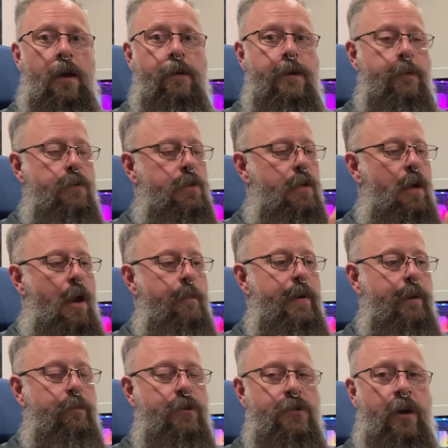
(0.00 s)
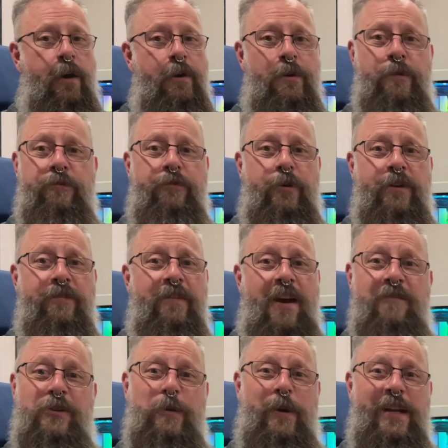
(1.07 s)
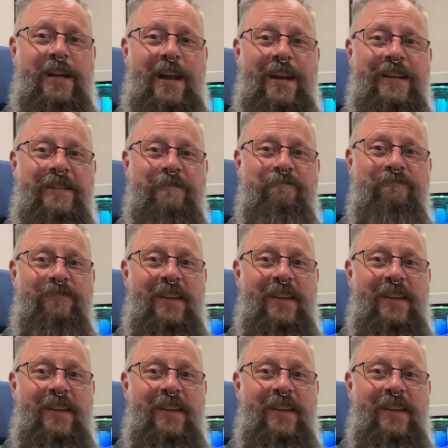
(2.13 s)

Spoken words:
It was a Compact Presario 4528,